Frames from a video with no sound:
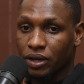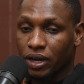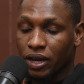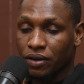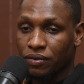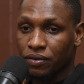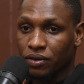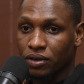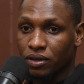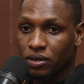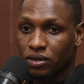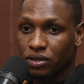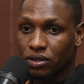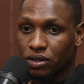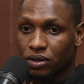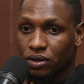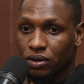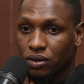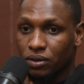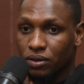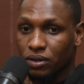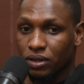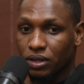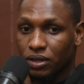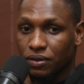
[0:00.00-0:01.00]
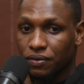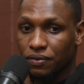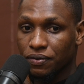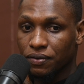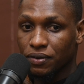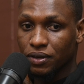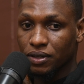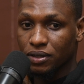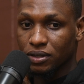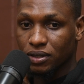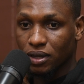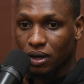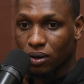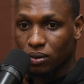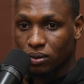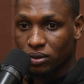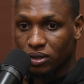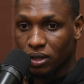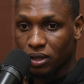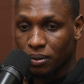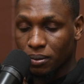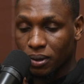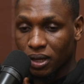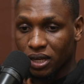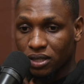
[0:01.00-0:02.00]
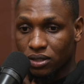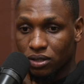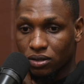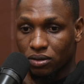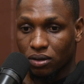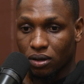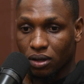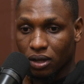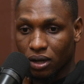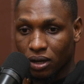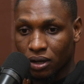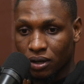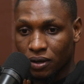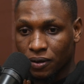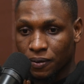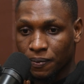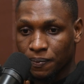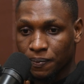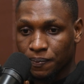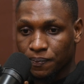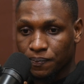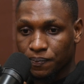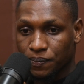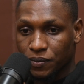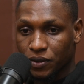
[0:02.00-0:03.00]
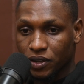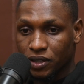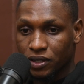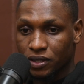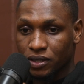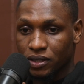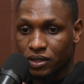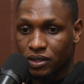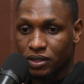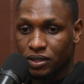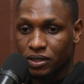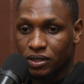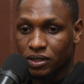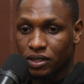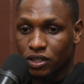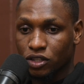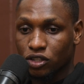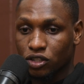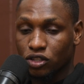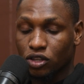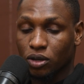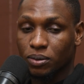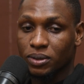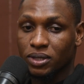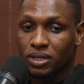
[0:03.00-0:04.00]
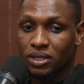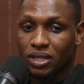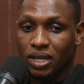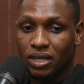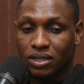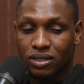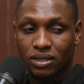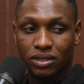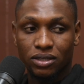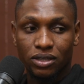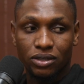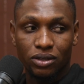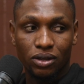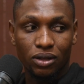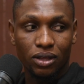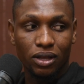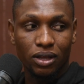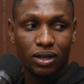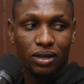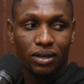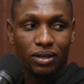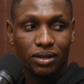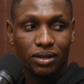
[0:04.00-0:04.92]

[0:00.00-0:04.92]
I think the only thing that will stabilize the dollar is subsidizing the dollar.